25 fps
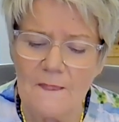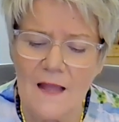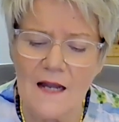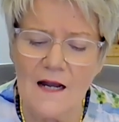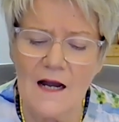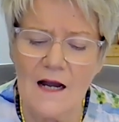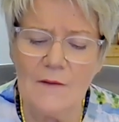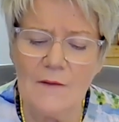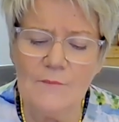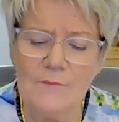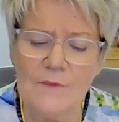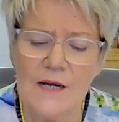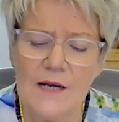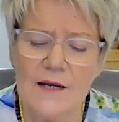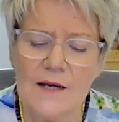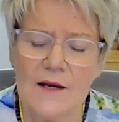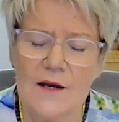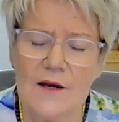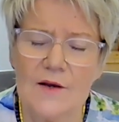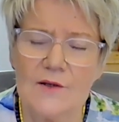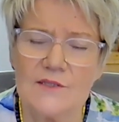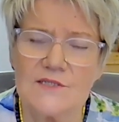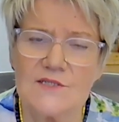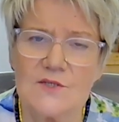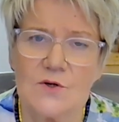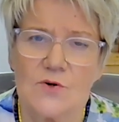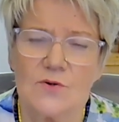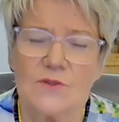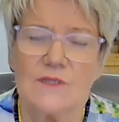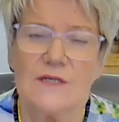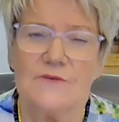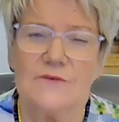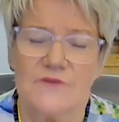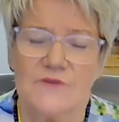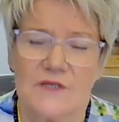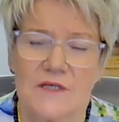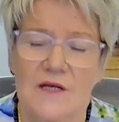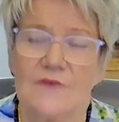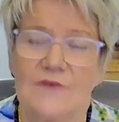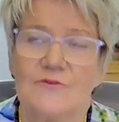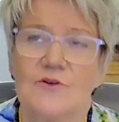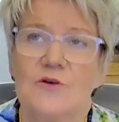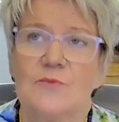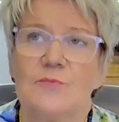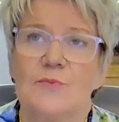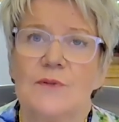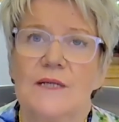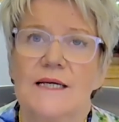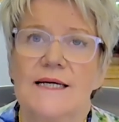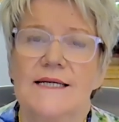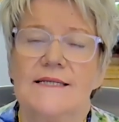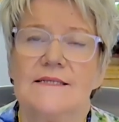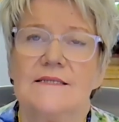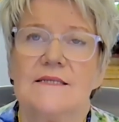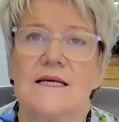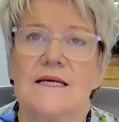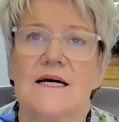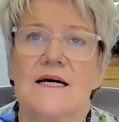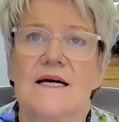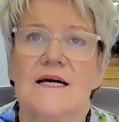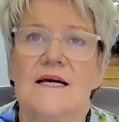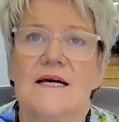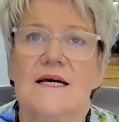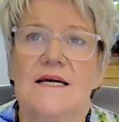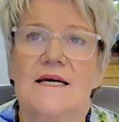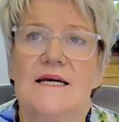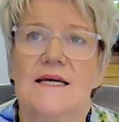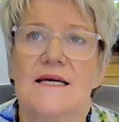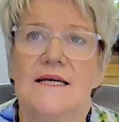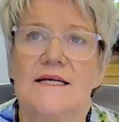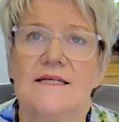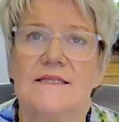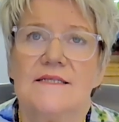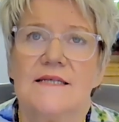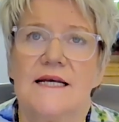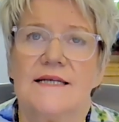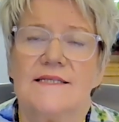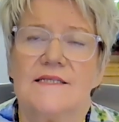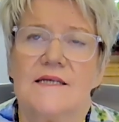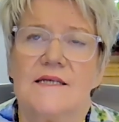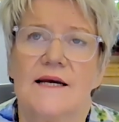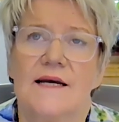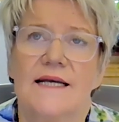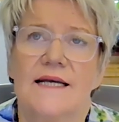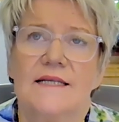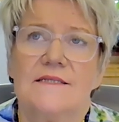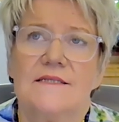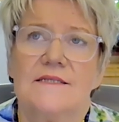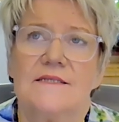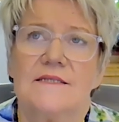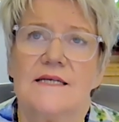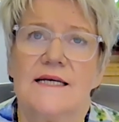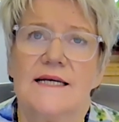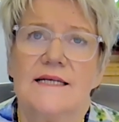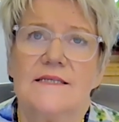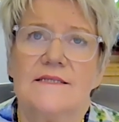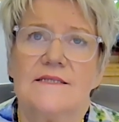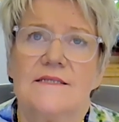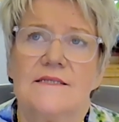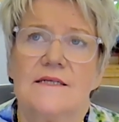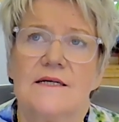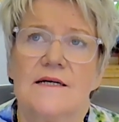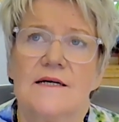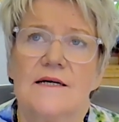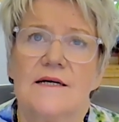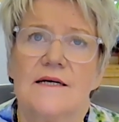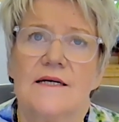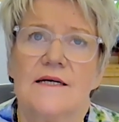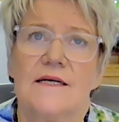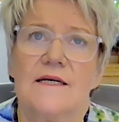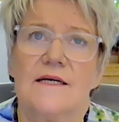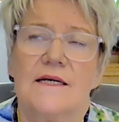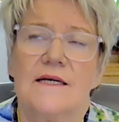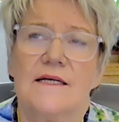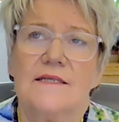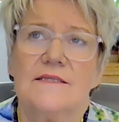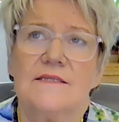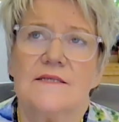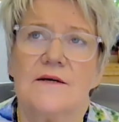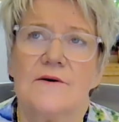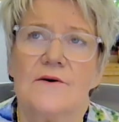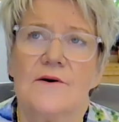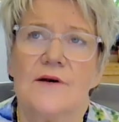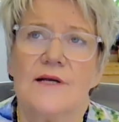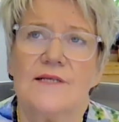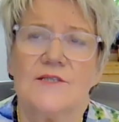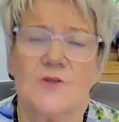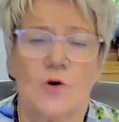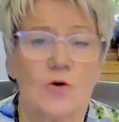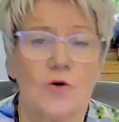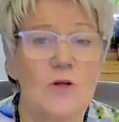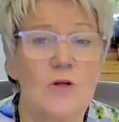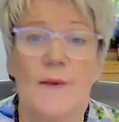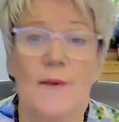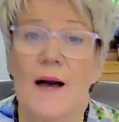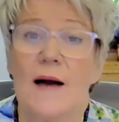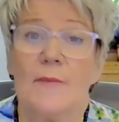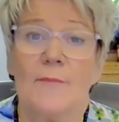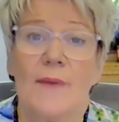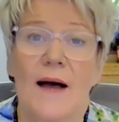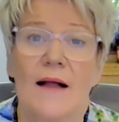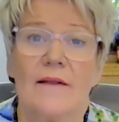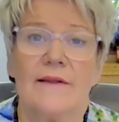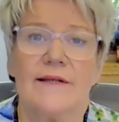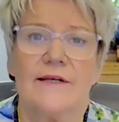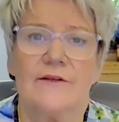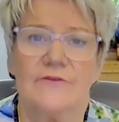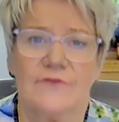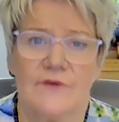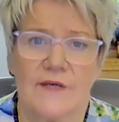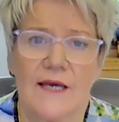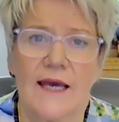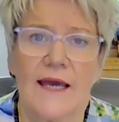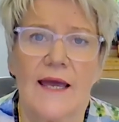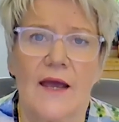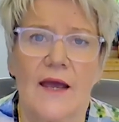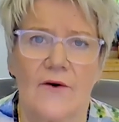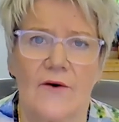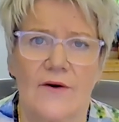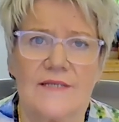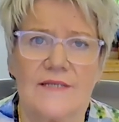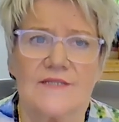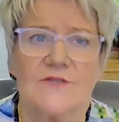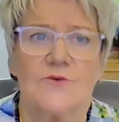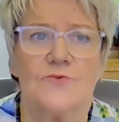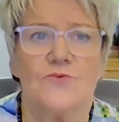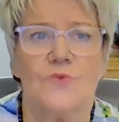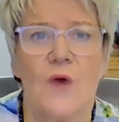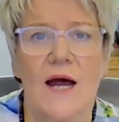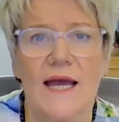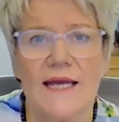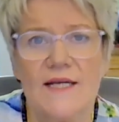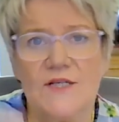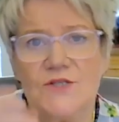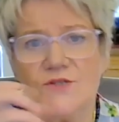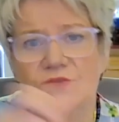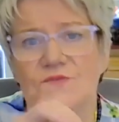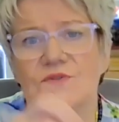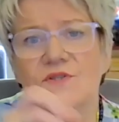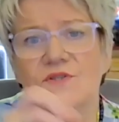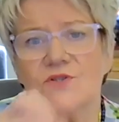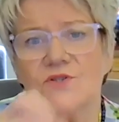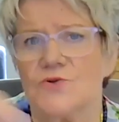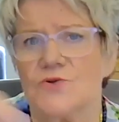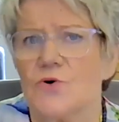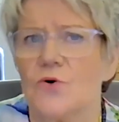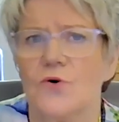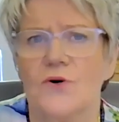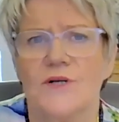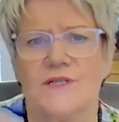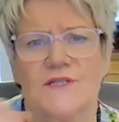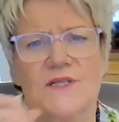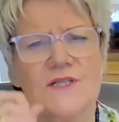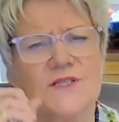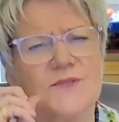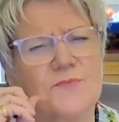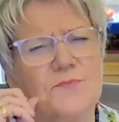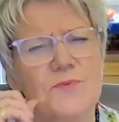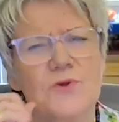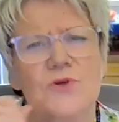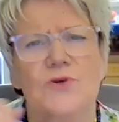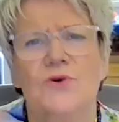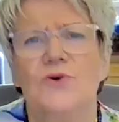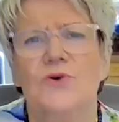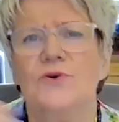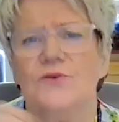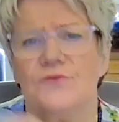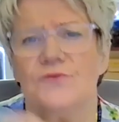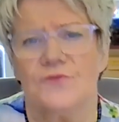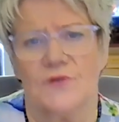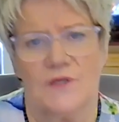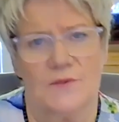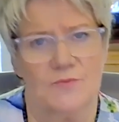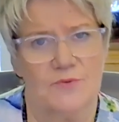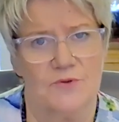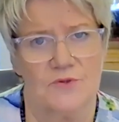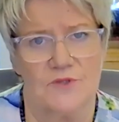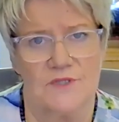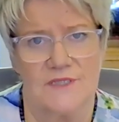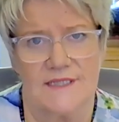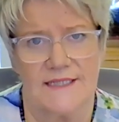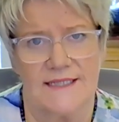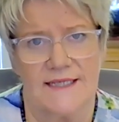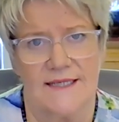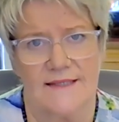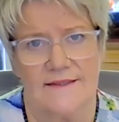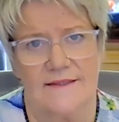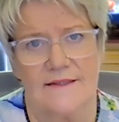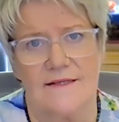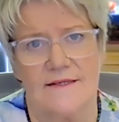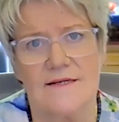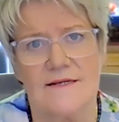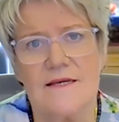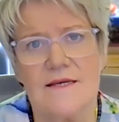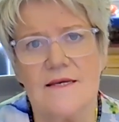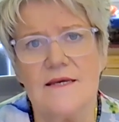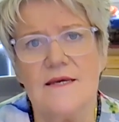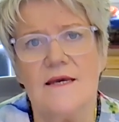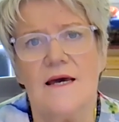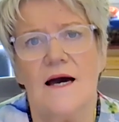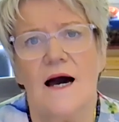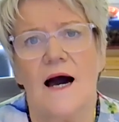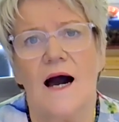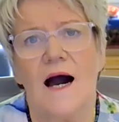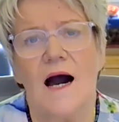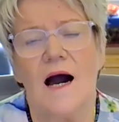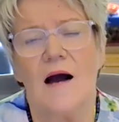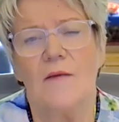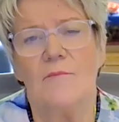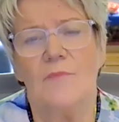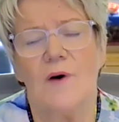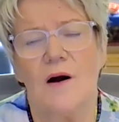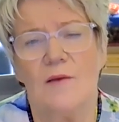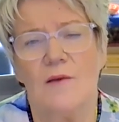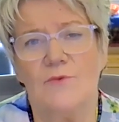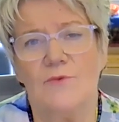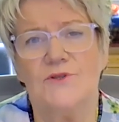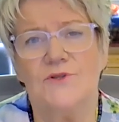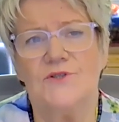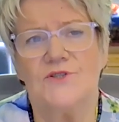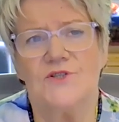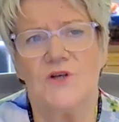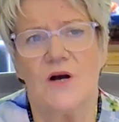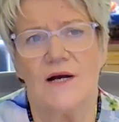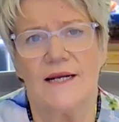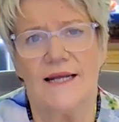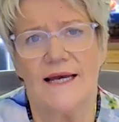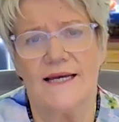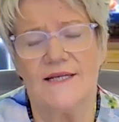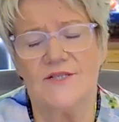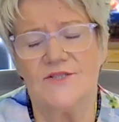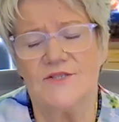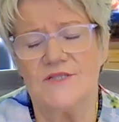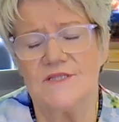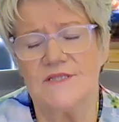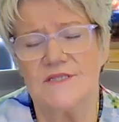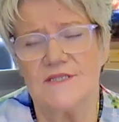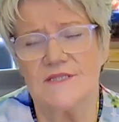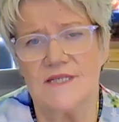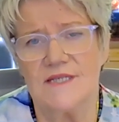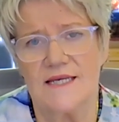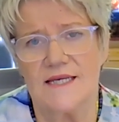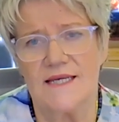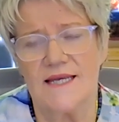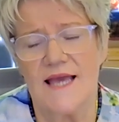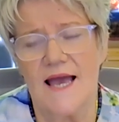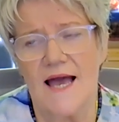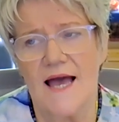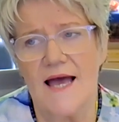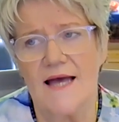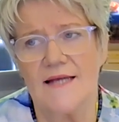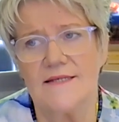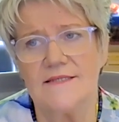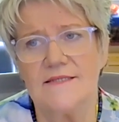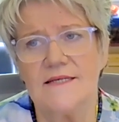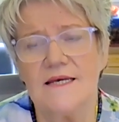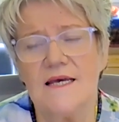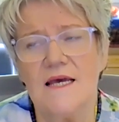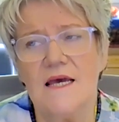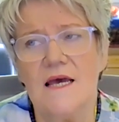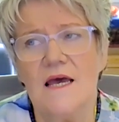it's called Live the Life You Please, is it's all about palliative care, and it's a range of stories. It's beautifully put together by Moonshine Agency. And,